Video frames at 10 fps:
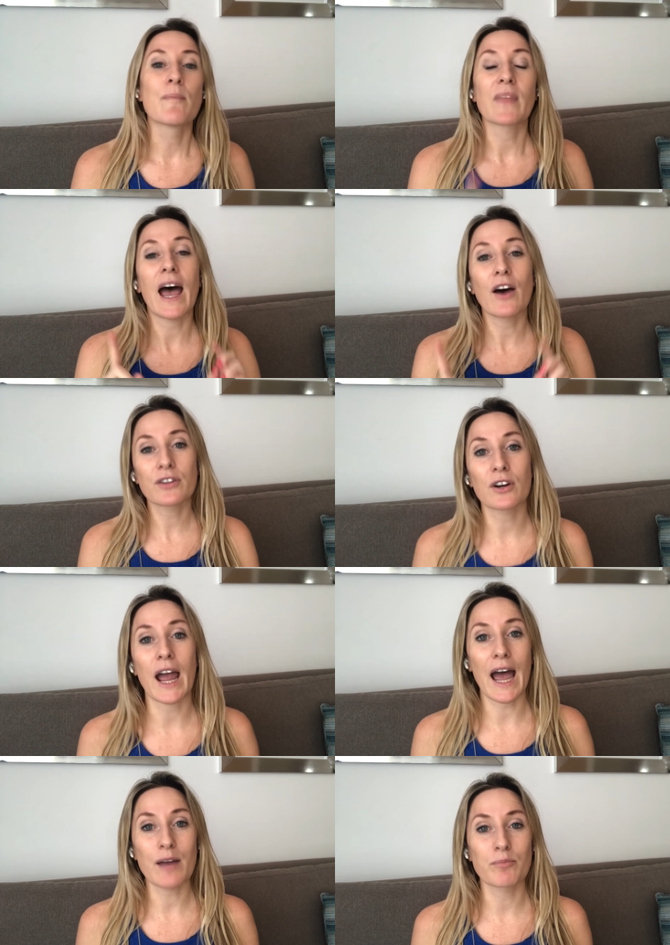how their
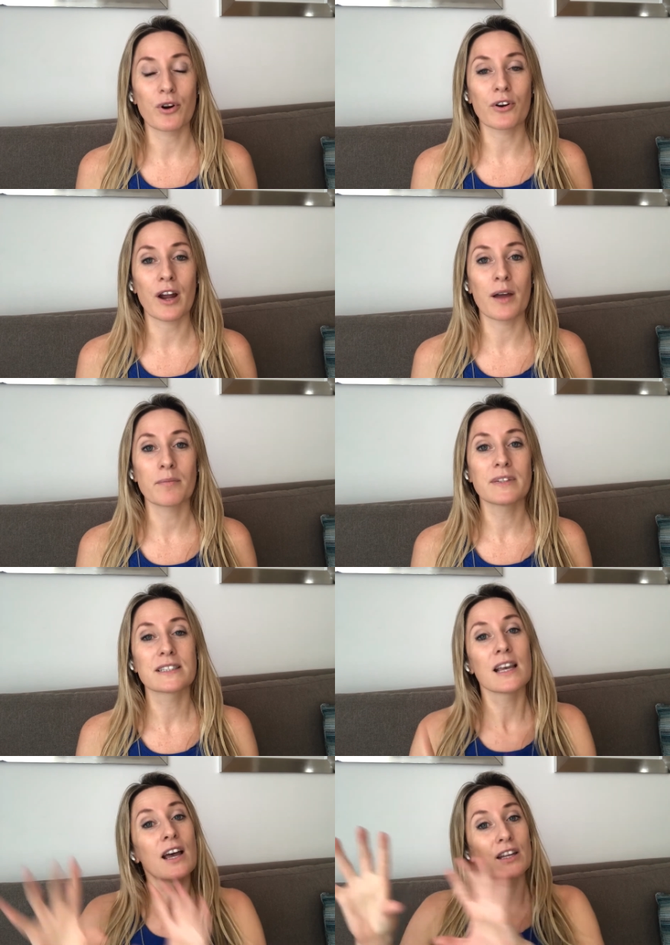ad
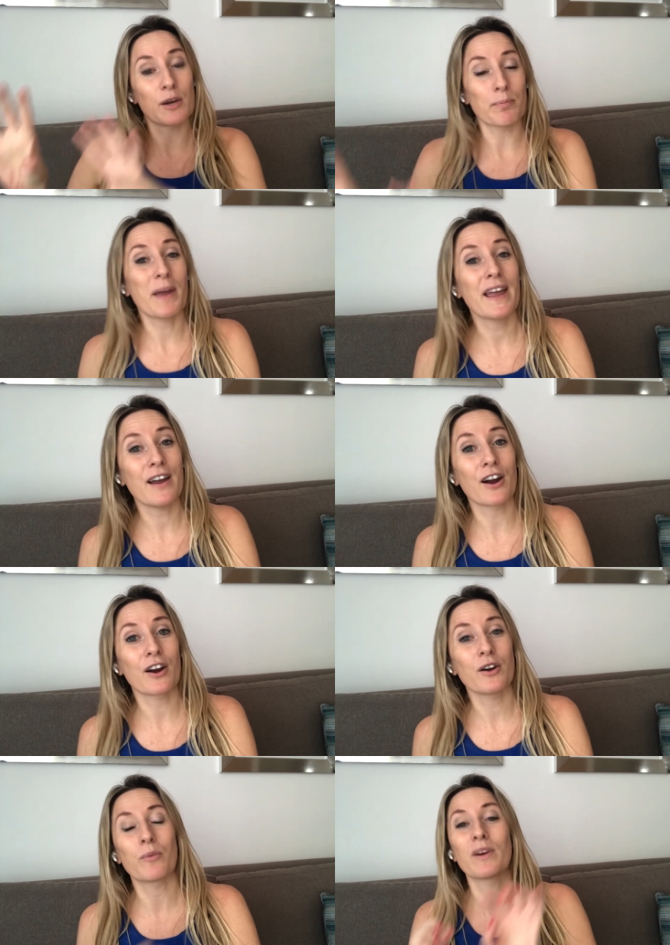programs
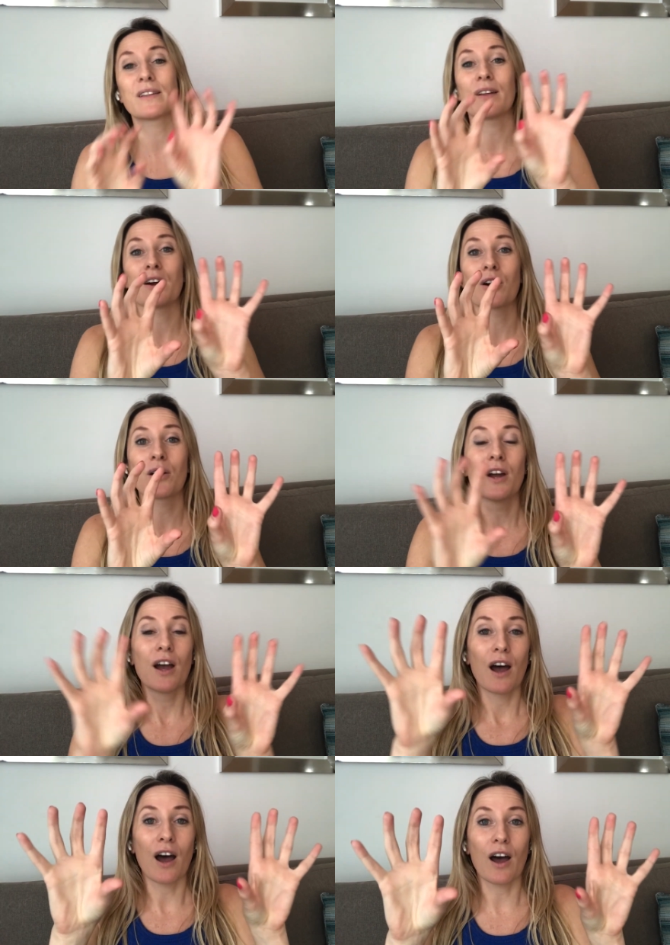compare with their
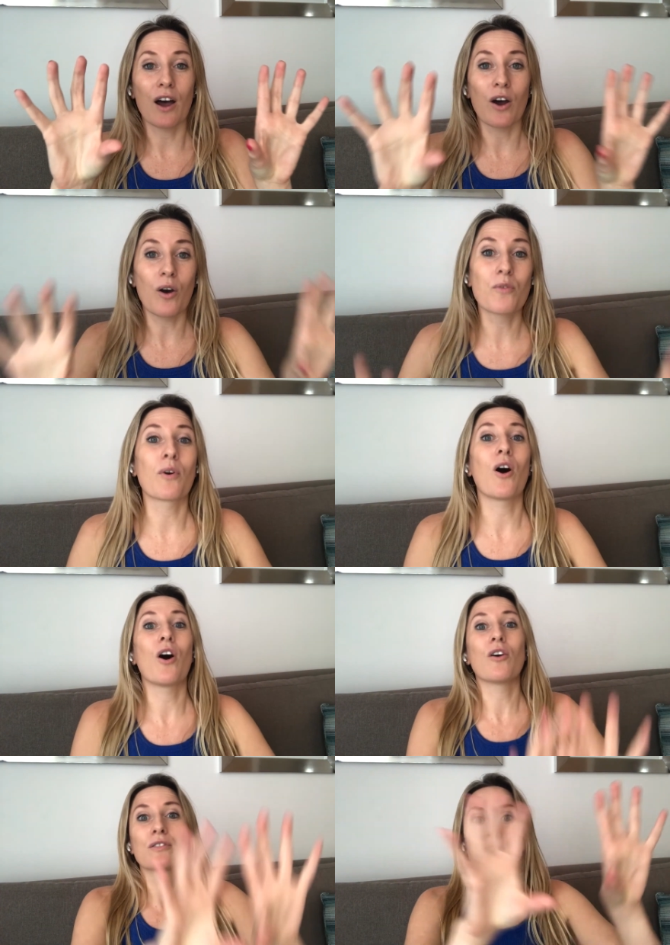uh,
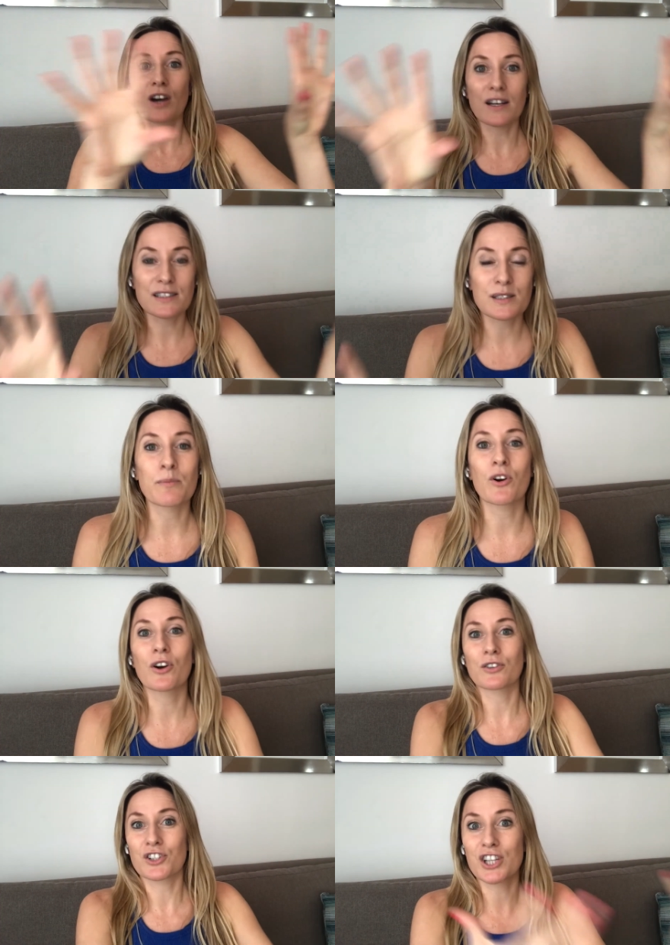overall
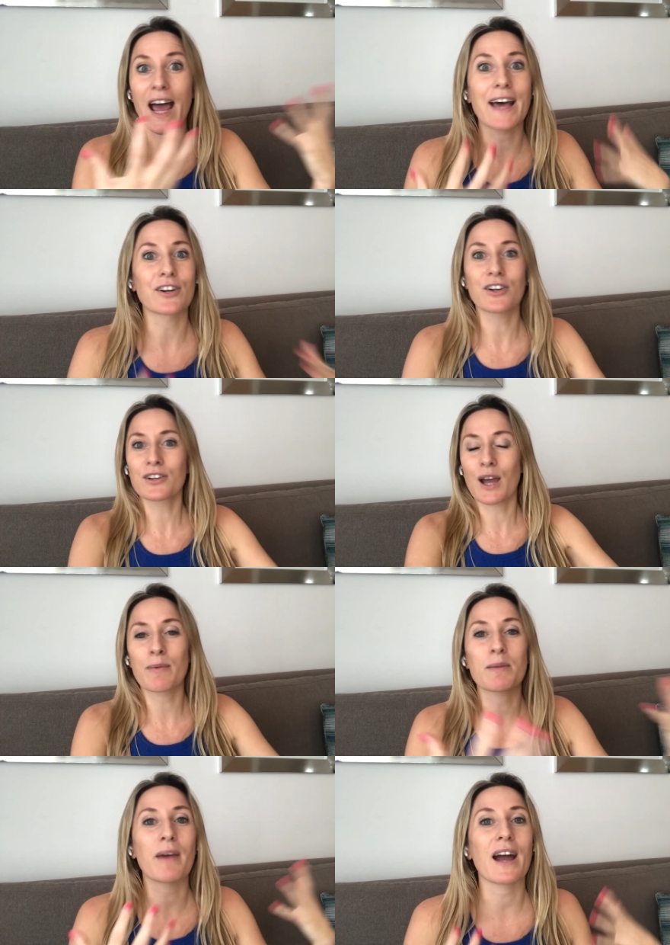customer chatter
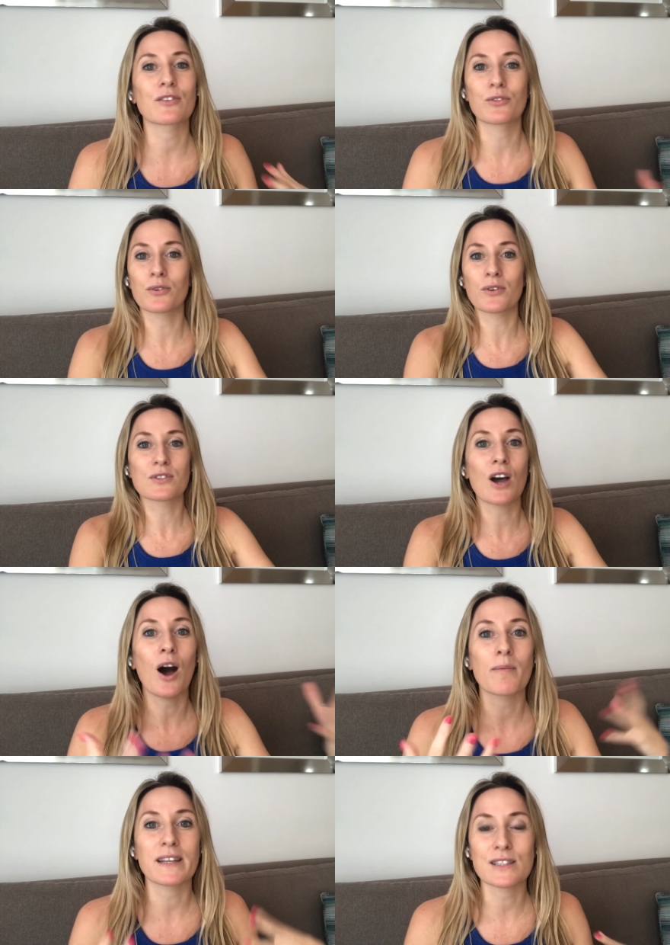coming back through those
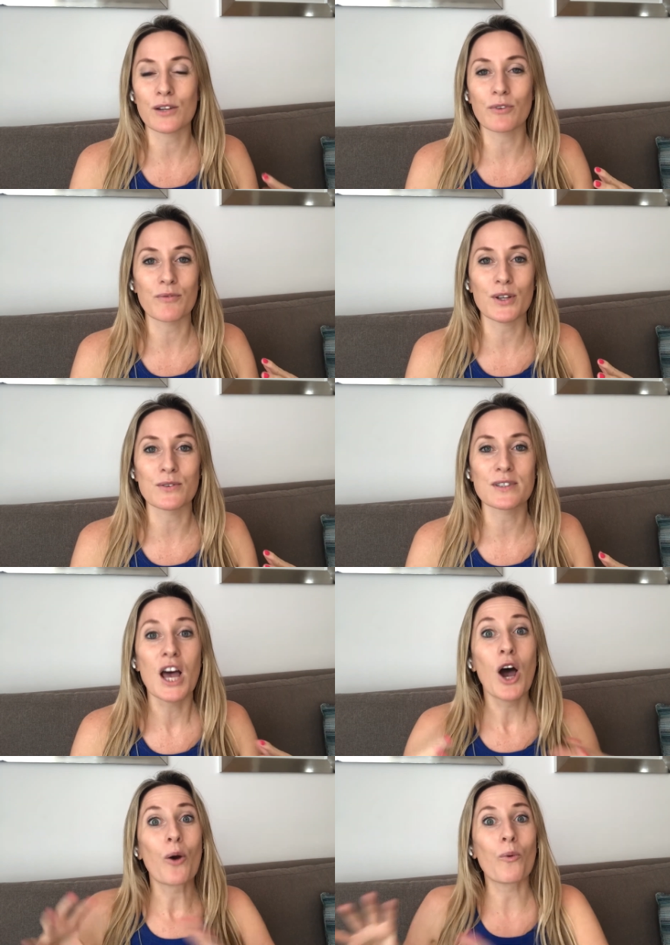comments and reviews
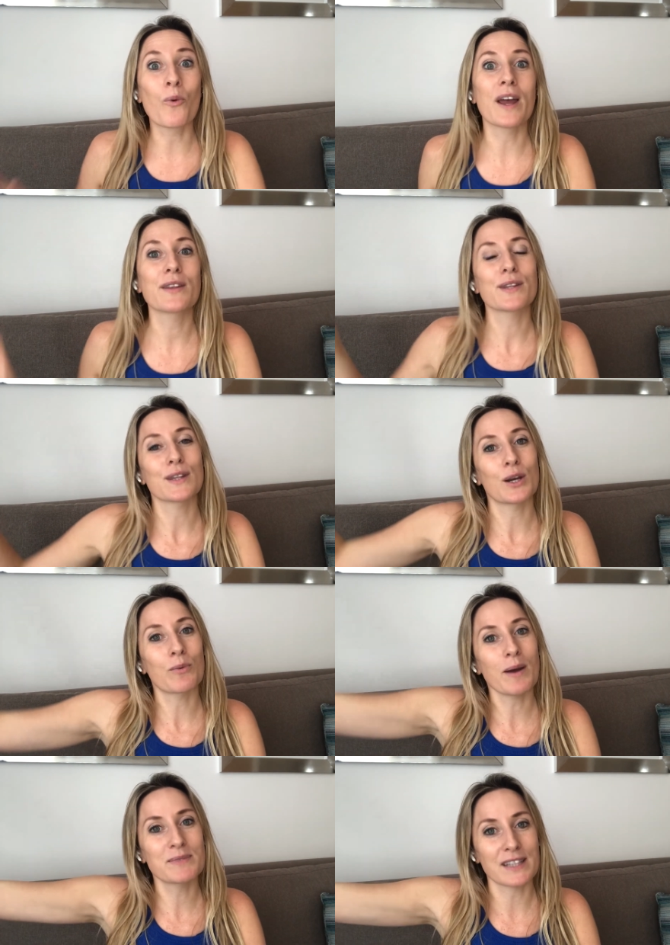with their
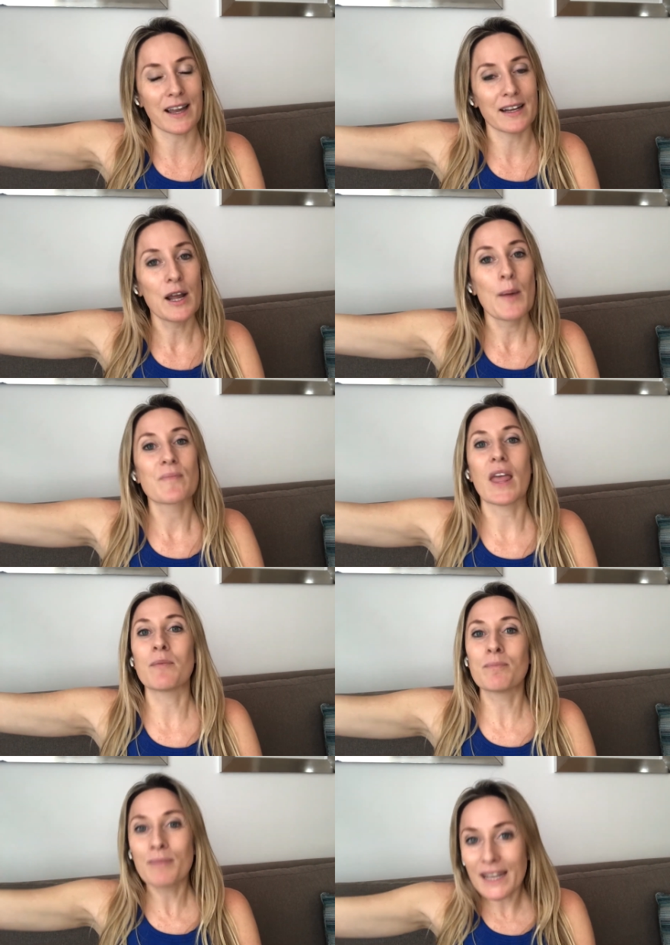website
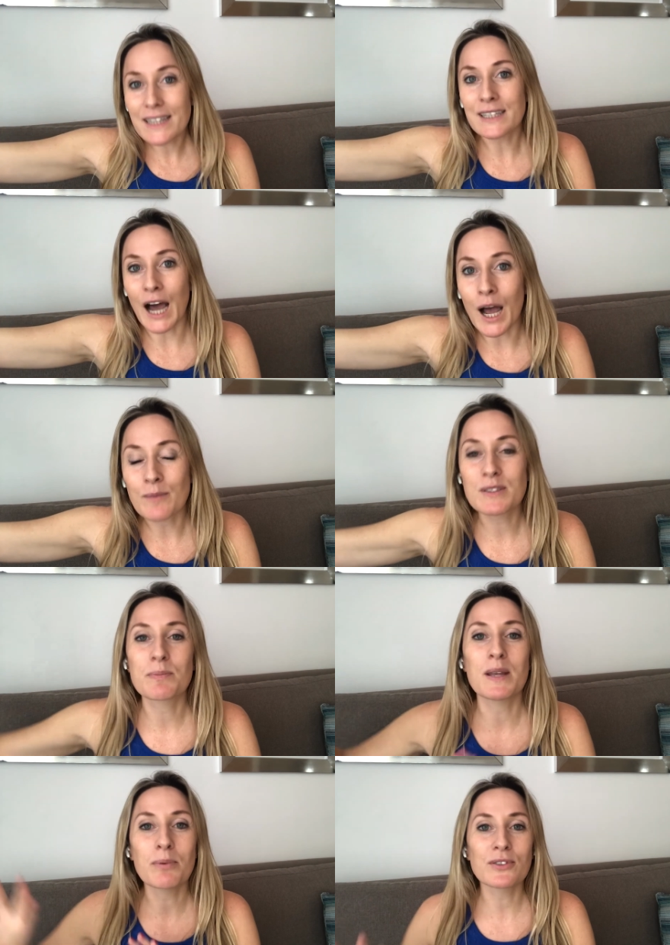and many times
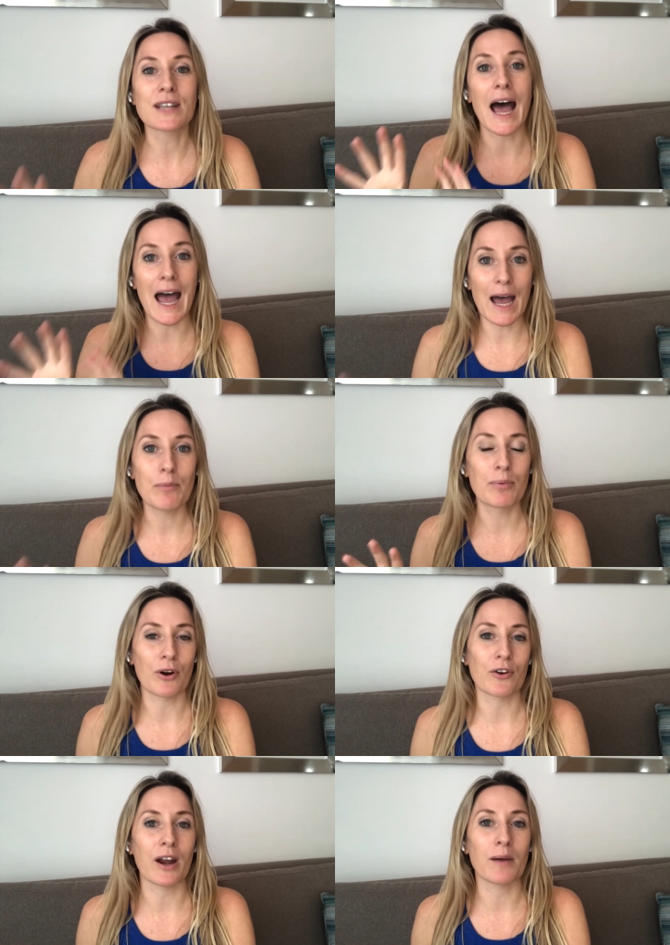people's ad
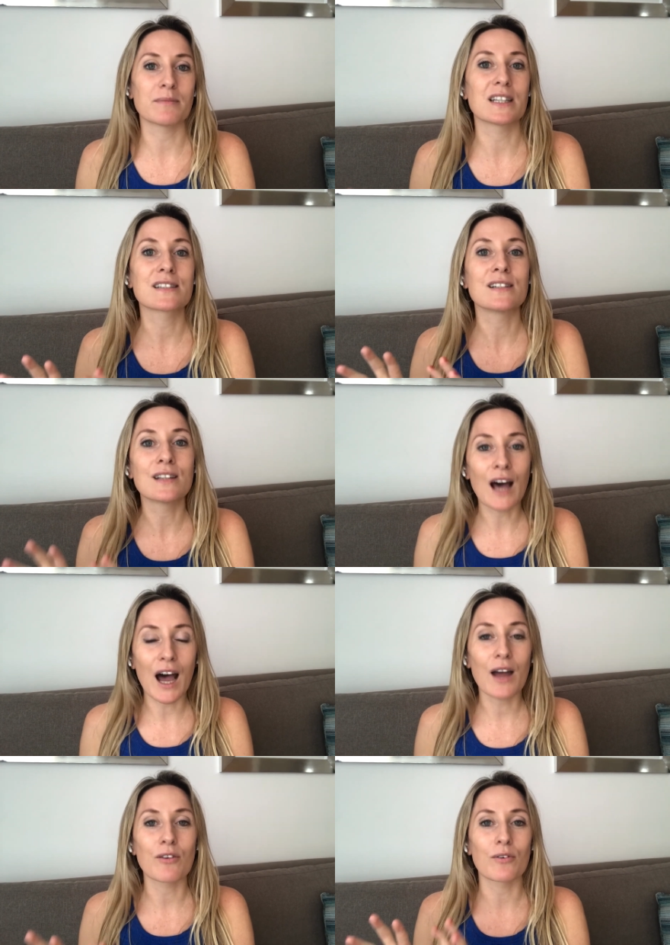program does not